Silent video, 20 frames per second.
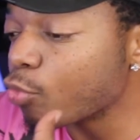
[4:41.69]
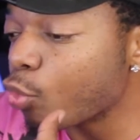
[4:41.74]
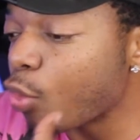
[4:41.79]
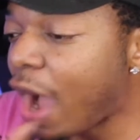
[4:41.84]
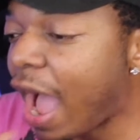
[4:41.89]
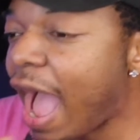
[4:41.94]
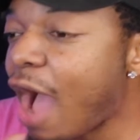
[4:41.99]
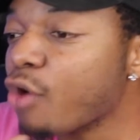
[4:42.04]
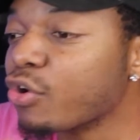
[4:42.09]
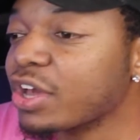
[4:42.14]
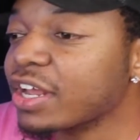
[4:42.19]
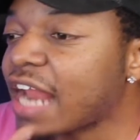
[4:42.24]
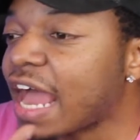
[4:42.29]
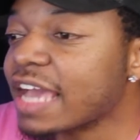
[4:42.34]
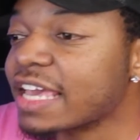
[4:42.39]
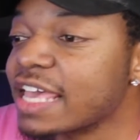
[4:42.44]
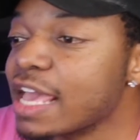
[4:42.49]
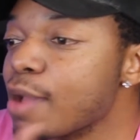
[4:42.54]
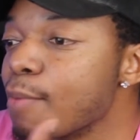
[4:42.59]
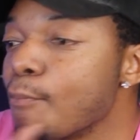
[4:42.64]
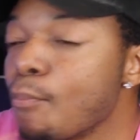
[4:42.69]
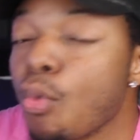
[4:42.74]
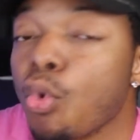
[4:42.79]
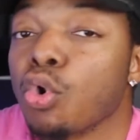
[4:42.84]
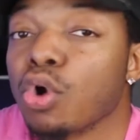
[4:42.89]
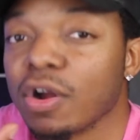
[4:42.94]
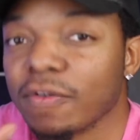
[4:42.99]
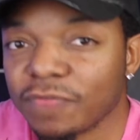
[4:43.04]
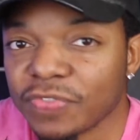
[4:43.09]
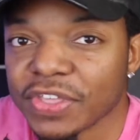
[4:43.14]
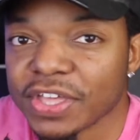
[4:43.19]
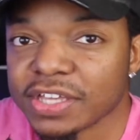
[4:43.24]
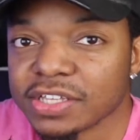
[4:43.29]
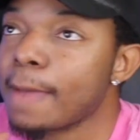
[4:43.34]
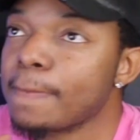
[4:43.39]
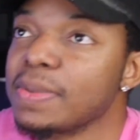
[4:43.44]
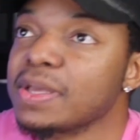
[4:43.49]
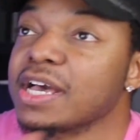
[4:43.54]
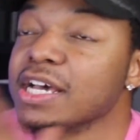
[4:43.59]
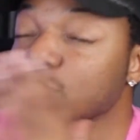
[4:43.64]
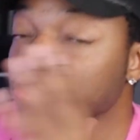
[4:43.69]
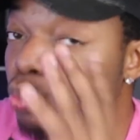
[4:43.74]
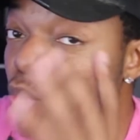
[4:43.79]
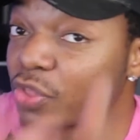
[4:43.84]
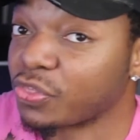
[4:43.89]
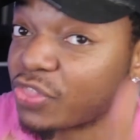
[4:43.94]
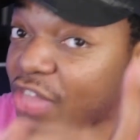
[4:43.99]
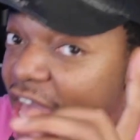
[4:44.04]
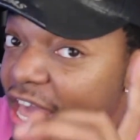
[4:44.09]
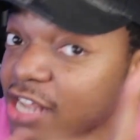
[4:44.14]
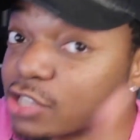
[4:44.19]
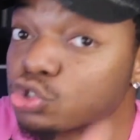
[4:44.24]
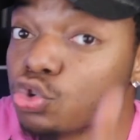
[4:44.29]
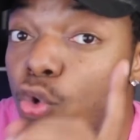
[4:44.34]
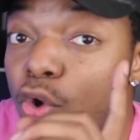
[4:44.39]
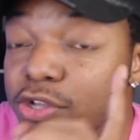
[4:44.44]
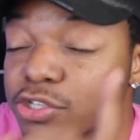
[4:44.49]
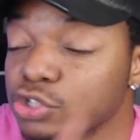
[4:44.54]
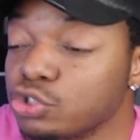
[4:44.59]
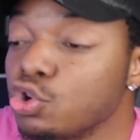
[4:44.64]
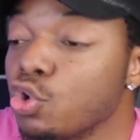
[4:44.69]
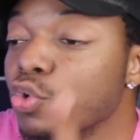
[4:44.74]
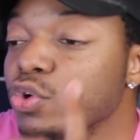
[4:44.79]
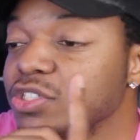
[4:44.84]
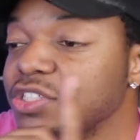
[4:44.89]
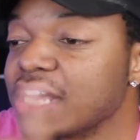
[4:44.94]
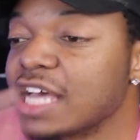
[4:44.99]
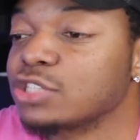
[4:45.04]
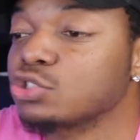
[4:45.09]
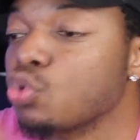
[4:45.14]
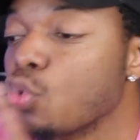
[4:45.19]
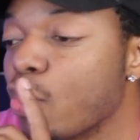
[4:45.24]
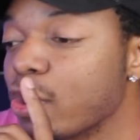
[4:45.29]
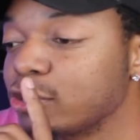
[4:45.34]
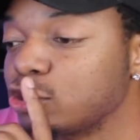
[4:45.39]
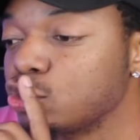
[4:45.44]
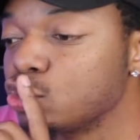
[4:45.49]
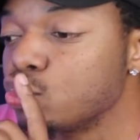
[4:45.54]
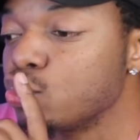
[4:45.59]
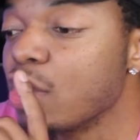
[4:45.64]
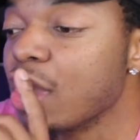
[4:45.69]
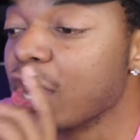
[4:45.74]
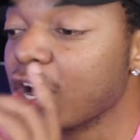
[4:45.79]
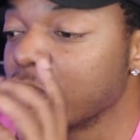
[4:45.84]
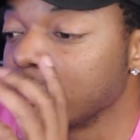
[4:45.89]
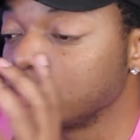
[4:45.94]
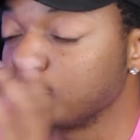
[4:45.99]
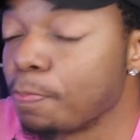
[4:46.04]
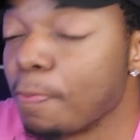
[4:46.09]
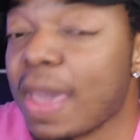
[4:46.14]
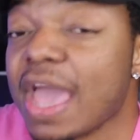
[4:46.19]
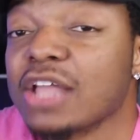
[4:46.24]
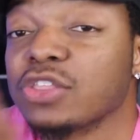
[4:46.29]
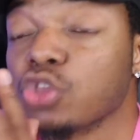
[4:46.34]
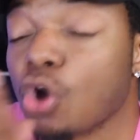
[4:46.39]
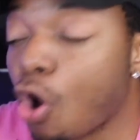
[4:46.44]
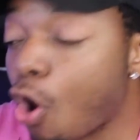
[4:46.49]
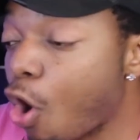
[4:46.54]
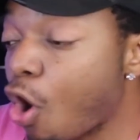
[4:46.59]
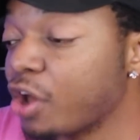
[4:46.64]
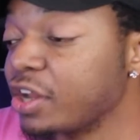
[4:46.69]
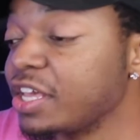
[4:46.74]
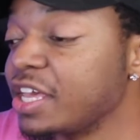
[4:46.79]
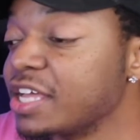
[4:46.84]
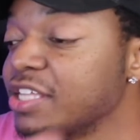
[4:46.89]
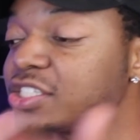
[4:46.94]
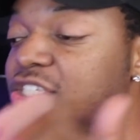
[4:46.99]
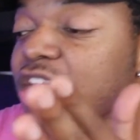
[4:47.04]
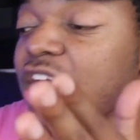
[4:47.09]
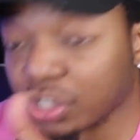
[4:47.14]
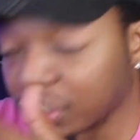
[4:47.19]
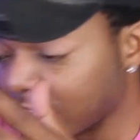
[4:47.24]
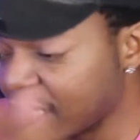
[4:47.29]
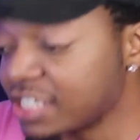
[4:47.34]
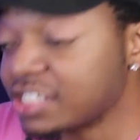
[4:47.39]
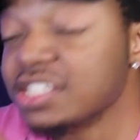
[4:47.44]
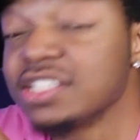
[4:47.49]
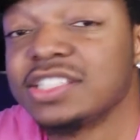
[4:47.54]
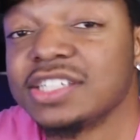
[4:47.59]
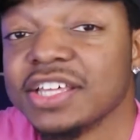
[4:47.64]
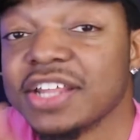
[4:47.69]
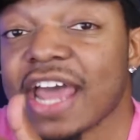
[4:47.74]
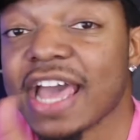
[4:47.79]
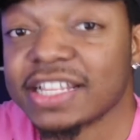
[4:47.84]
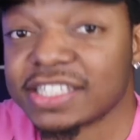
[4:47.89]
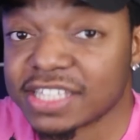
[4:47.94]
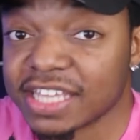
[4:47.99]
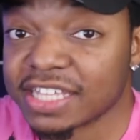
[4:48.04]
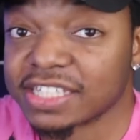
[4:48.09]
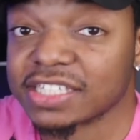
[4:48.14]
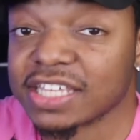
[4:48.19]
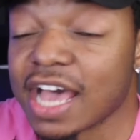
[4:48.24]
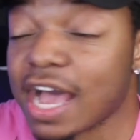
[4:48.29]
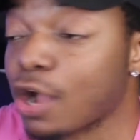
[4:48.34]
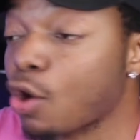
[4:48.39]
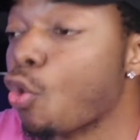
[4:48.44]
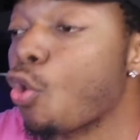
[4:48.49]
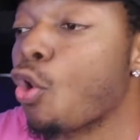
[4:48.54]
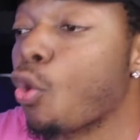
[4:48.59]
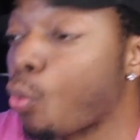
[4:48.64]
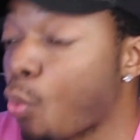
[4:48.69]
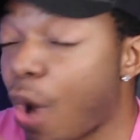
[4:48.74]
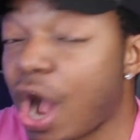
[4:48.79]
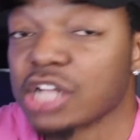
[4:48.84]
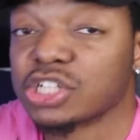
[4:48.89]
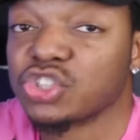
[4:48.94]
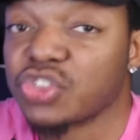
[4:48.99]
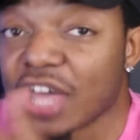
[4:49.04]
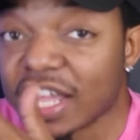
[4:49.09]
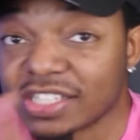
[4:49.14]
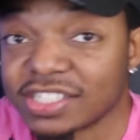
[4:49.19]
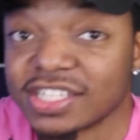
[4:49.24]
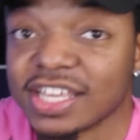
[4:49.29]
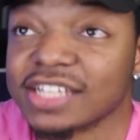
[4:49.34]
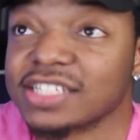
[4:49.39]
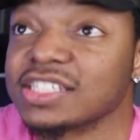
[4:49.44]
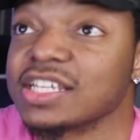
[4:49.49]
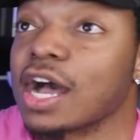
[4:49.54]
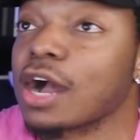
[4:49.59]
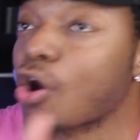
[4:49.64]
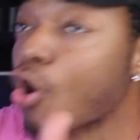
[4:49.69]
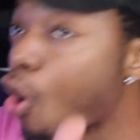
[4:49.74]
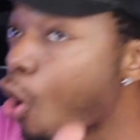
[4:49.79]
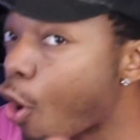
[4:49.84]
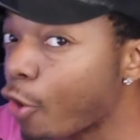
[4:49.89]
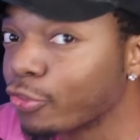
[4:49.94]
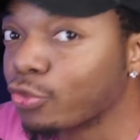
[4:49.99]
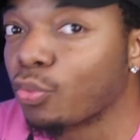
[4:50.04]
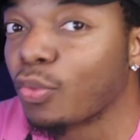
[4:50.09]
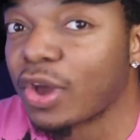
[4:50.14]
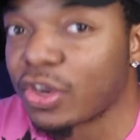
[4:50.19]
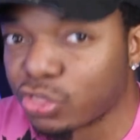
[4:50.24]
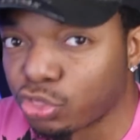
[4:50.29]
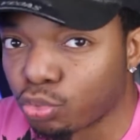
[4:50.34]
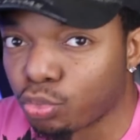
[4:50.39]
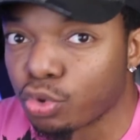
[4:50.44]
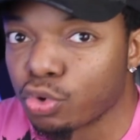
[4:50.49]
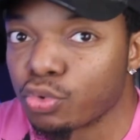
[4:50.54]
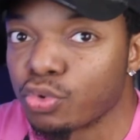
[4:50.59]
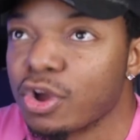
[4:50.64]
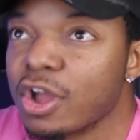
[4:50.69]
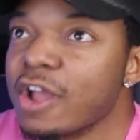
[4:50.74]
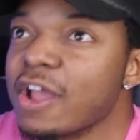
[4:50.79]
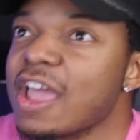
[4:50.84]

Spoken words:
How can I get more of this? Because what that is going to do is that's going to make the audience listen to that TikTok or watch that TikTok all the way through.